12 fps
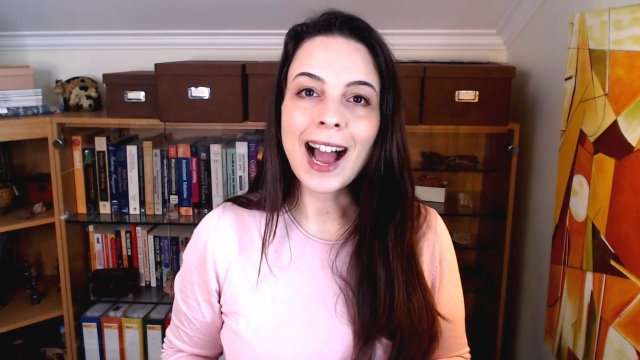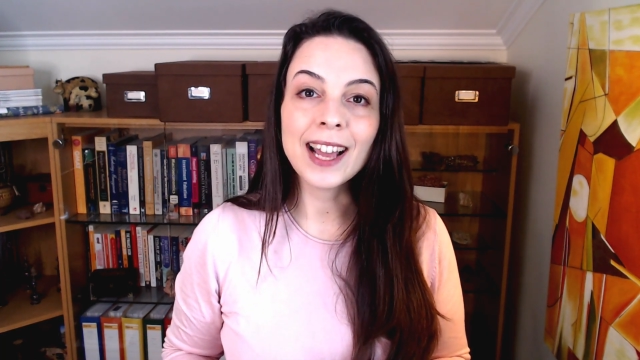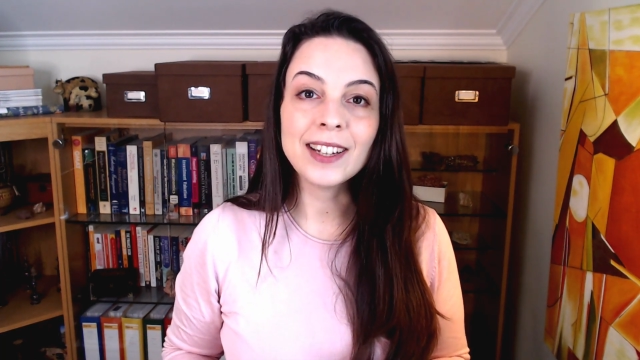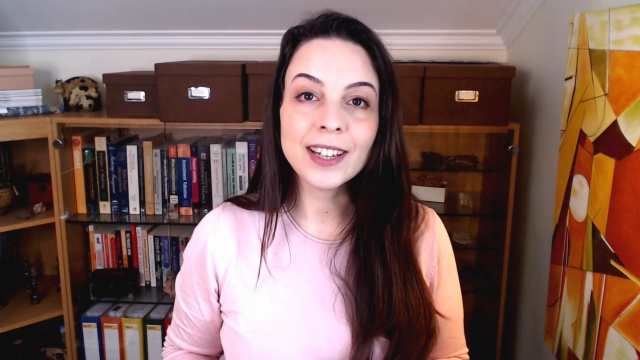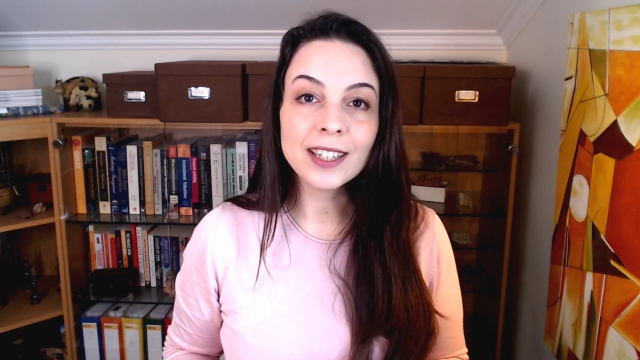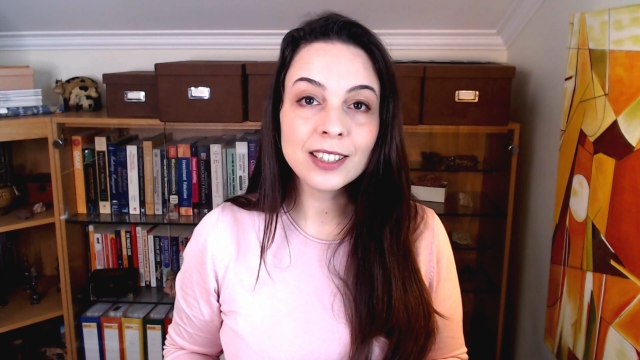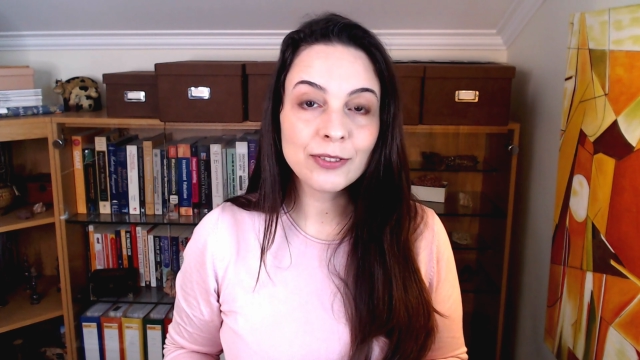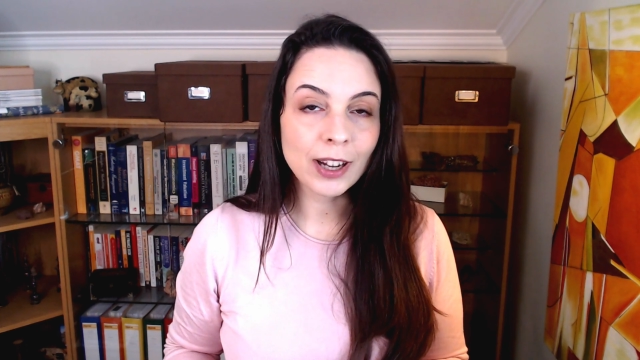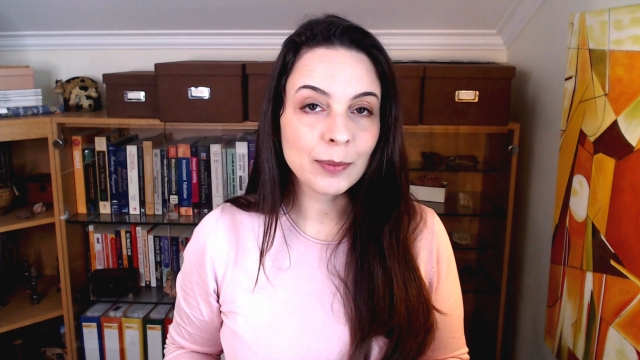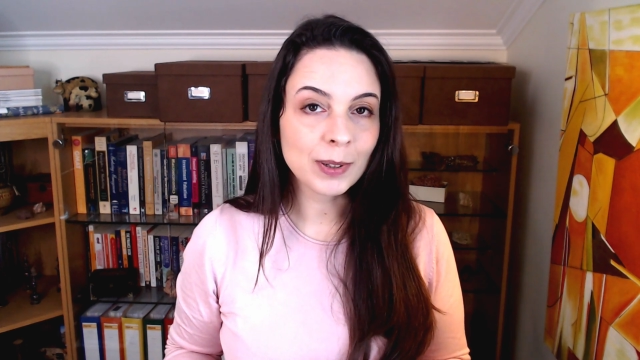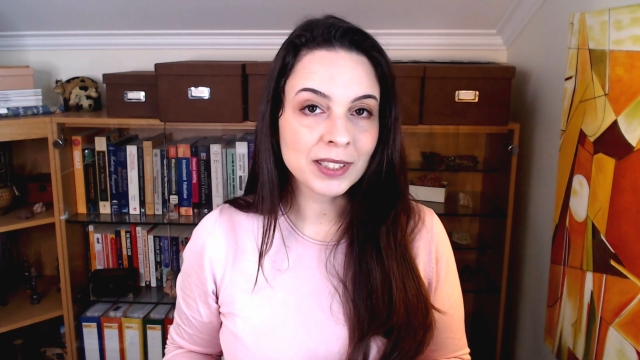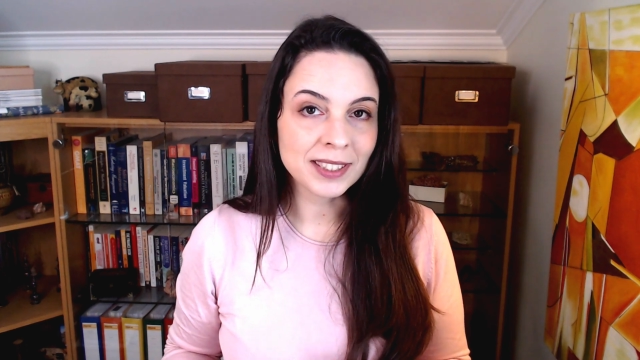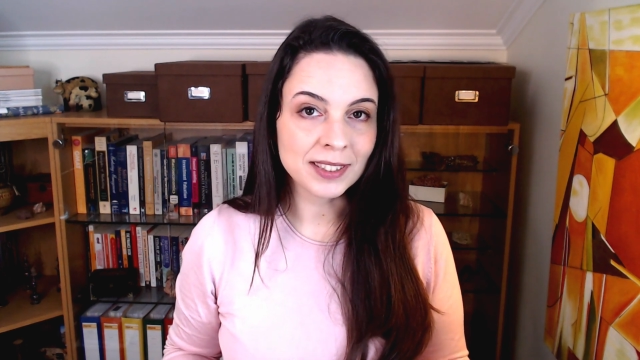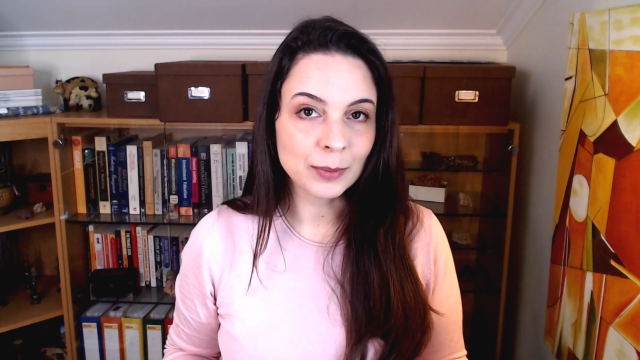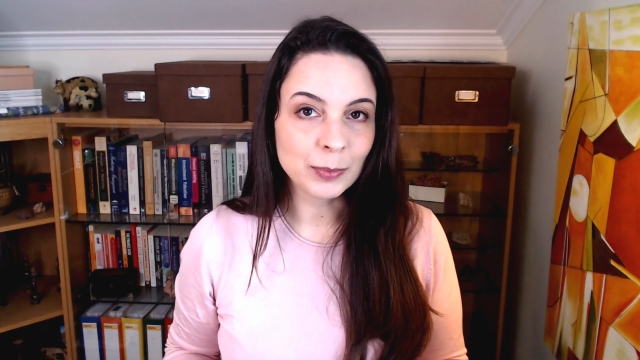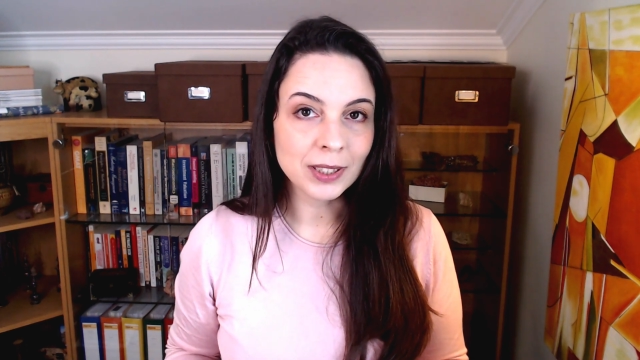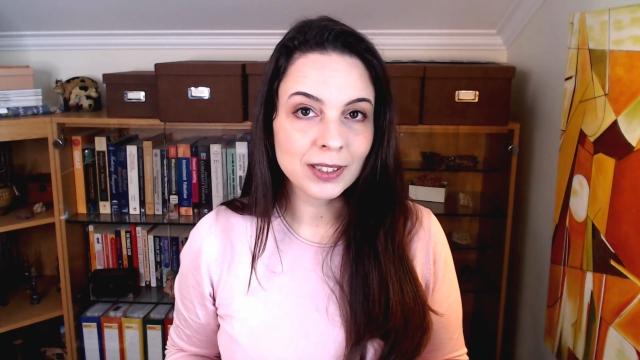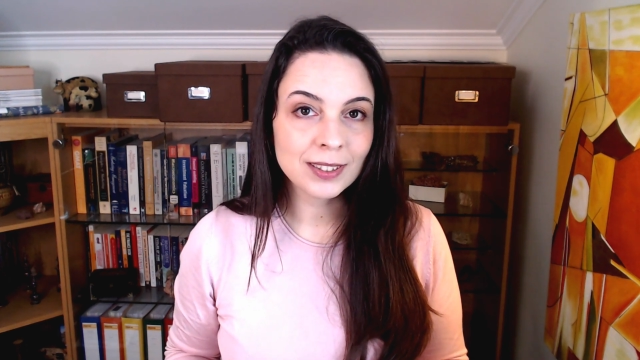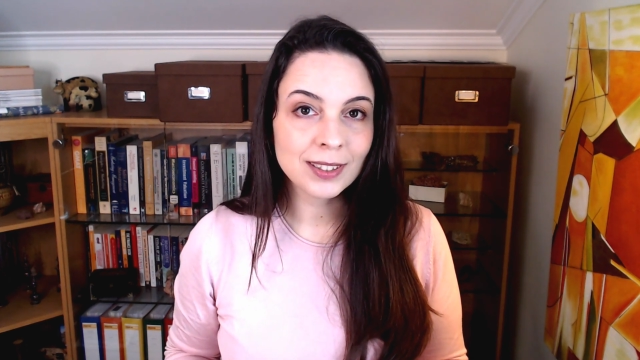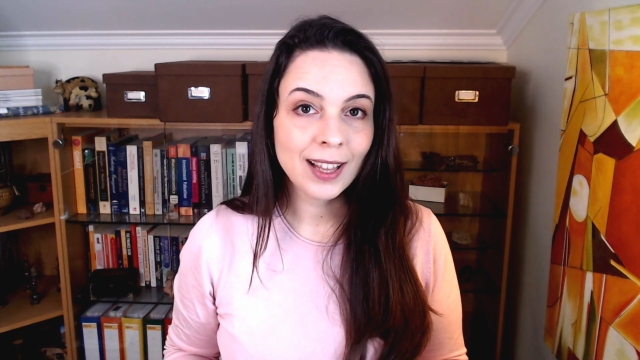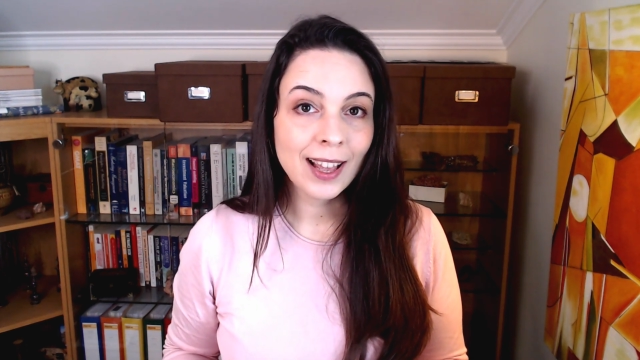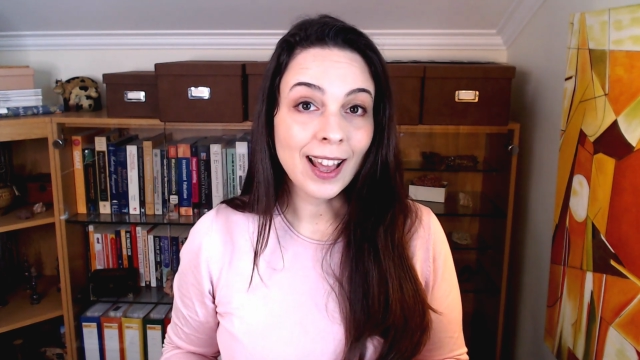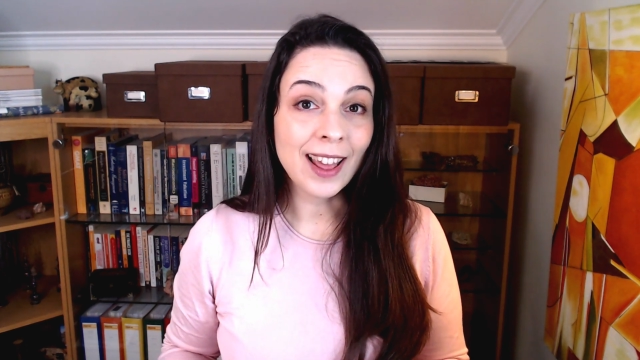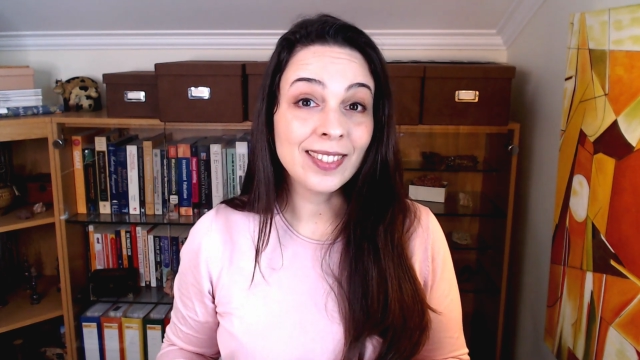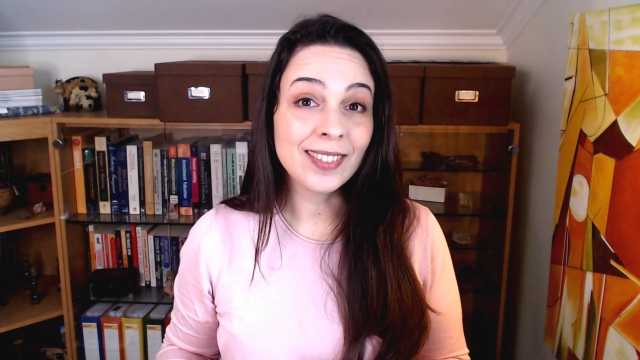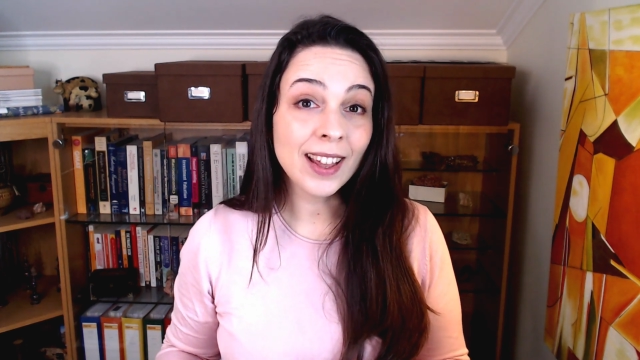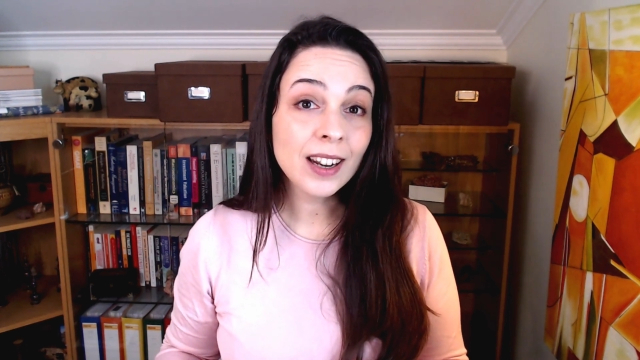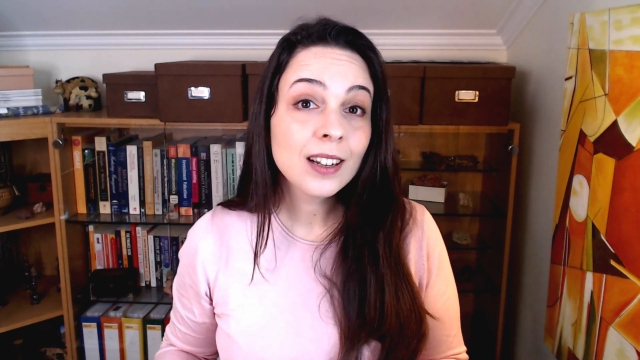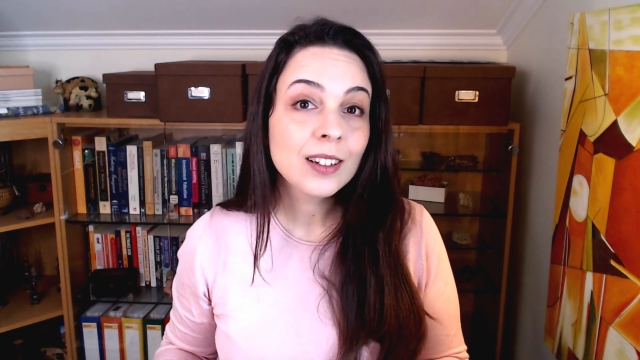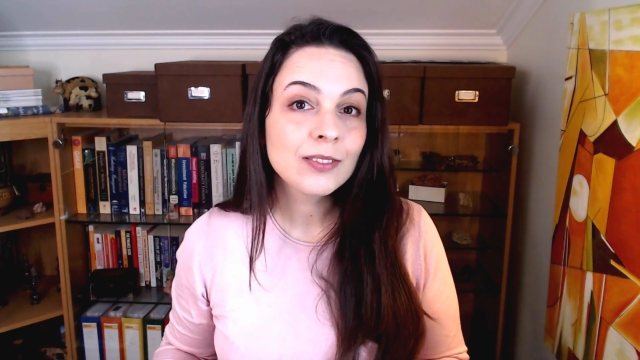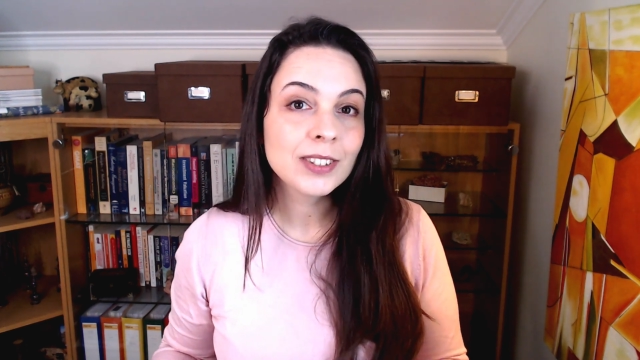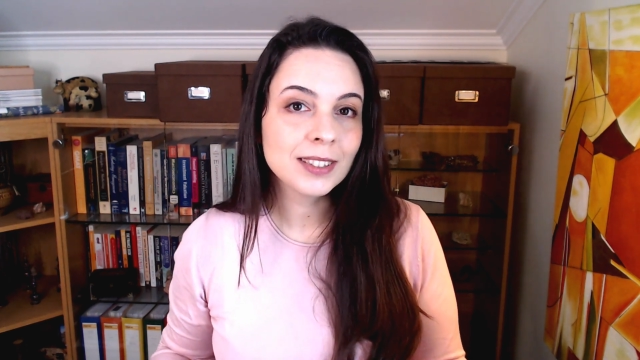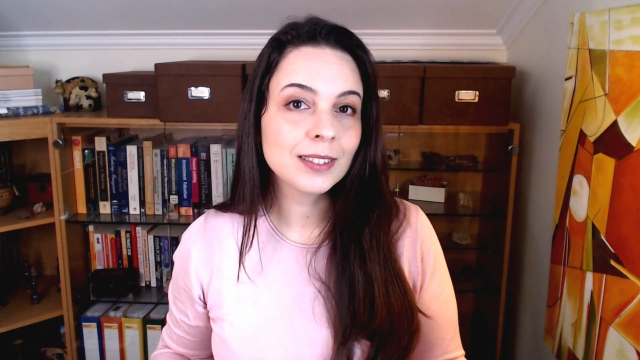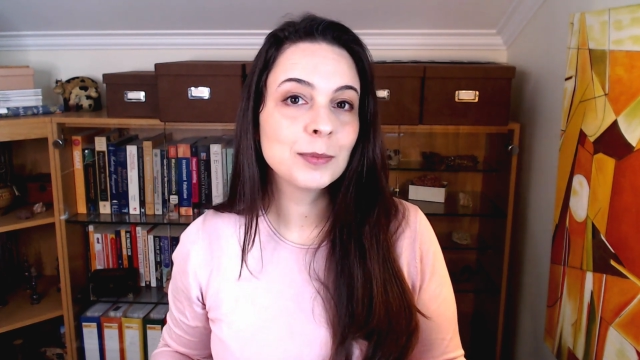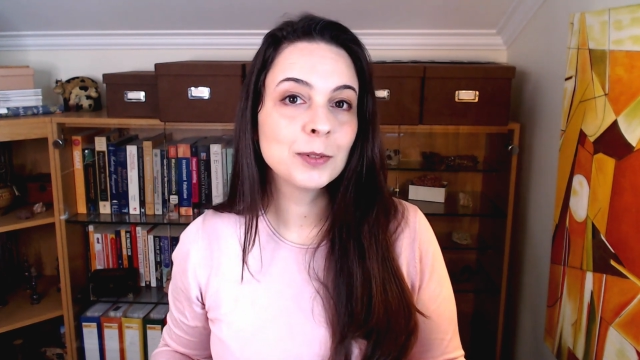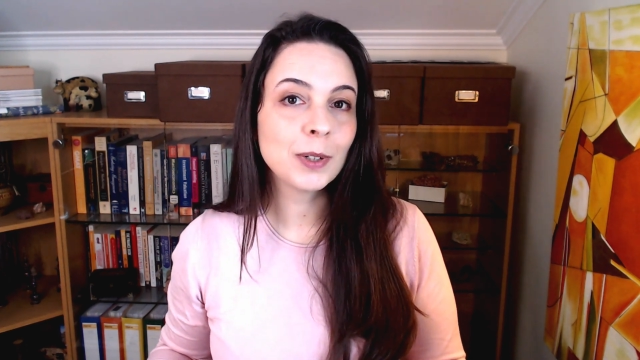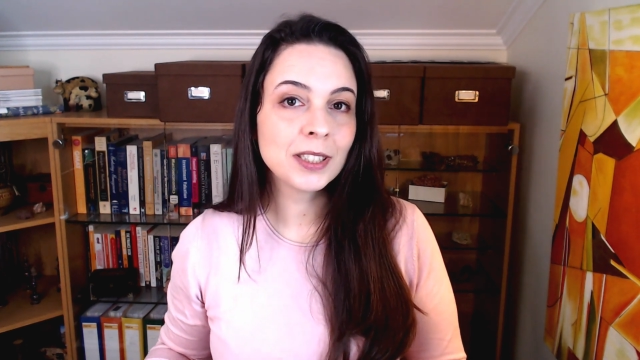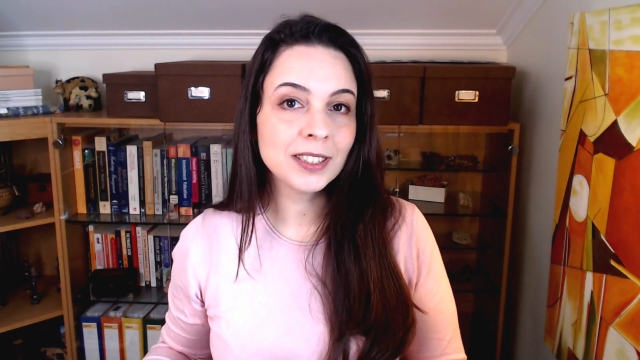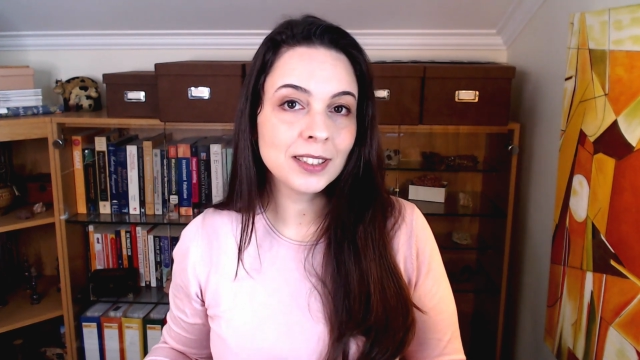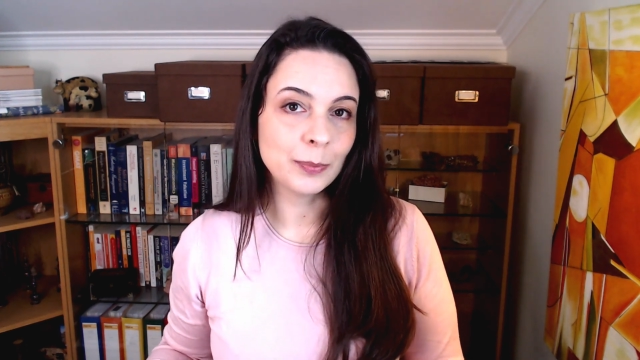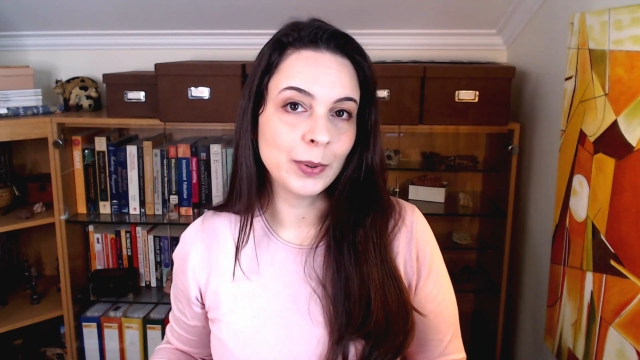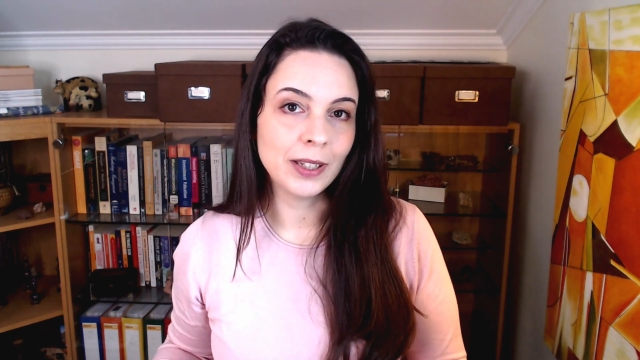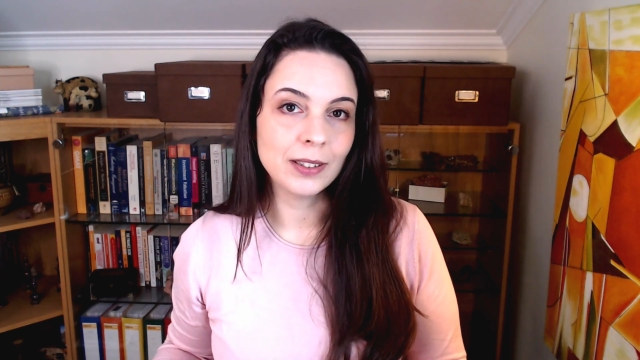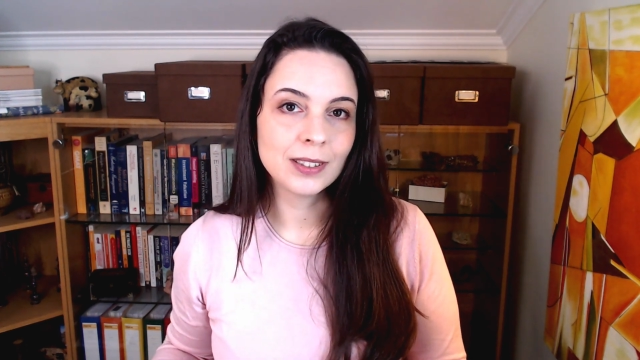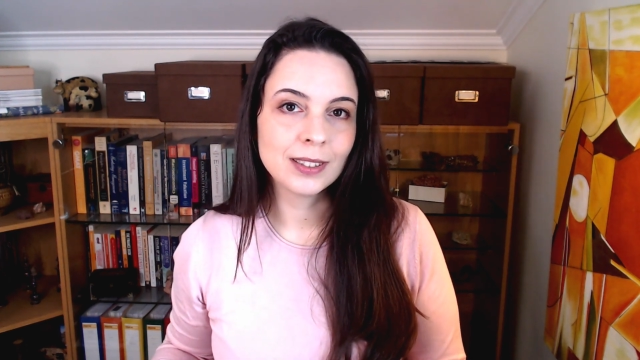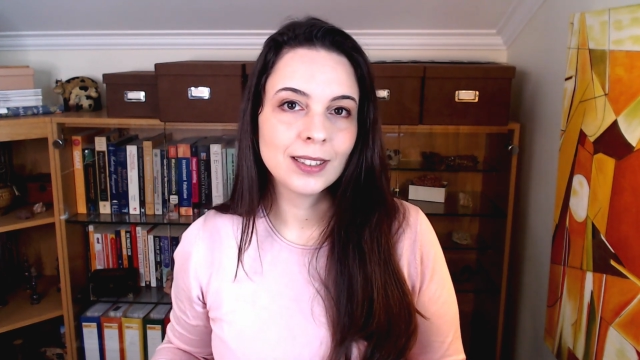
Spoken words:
identify participants, and then convince them to participate.